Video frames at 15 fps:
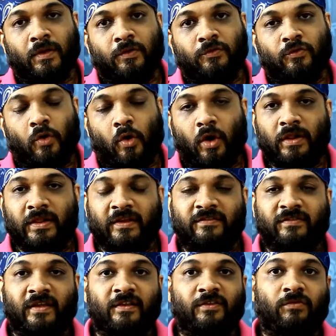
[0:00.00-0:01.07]
So all
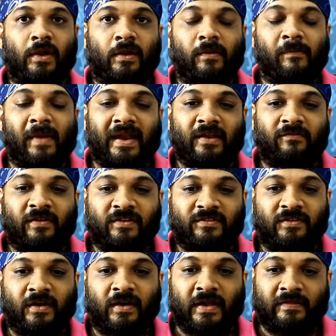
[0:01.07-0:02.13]
these things will be
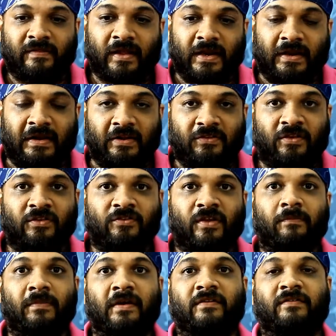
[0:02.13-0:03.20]
manifested in the
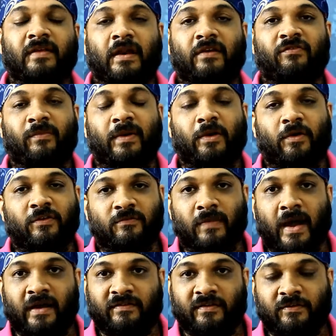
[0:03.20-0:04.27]
relationship itself because
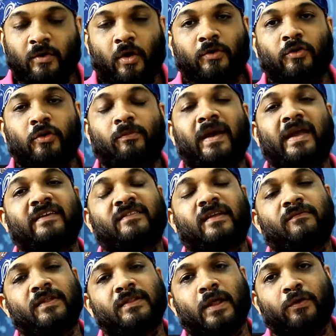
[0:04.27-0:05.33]
Mars is occupying
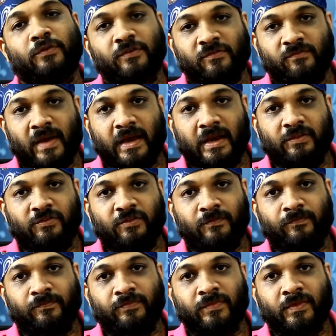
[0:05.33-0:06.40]
seventh house of marriage.
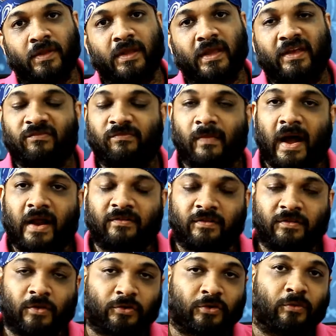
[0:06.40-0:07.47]
If Mars
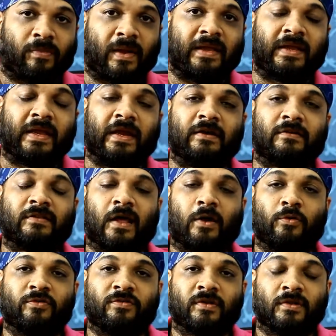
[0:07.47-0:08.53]
is occupying eighth
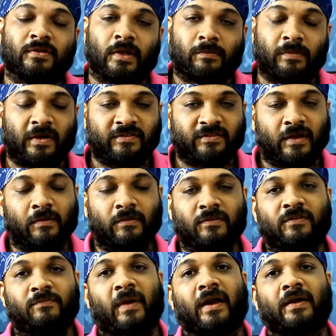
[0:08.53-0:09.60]
house, the
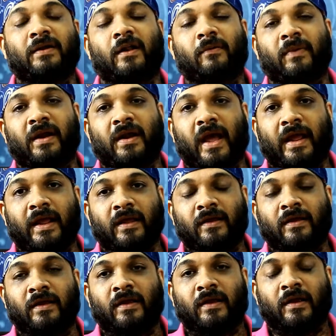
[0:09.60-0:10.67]
person's partner may die.
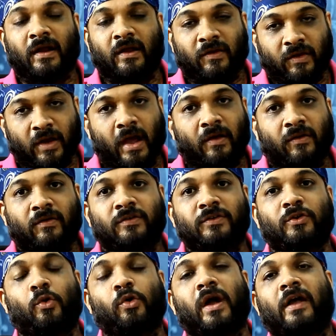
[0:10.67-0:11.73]

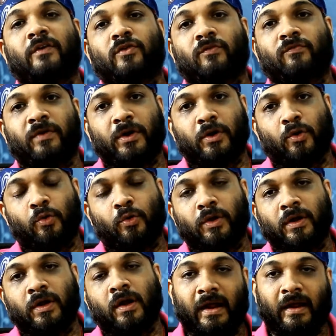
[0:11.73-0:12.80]
Yogas of
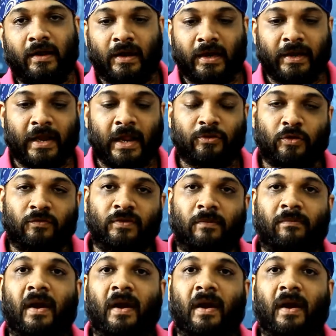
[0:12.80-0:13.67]
widowhood, early death of the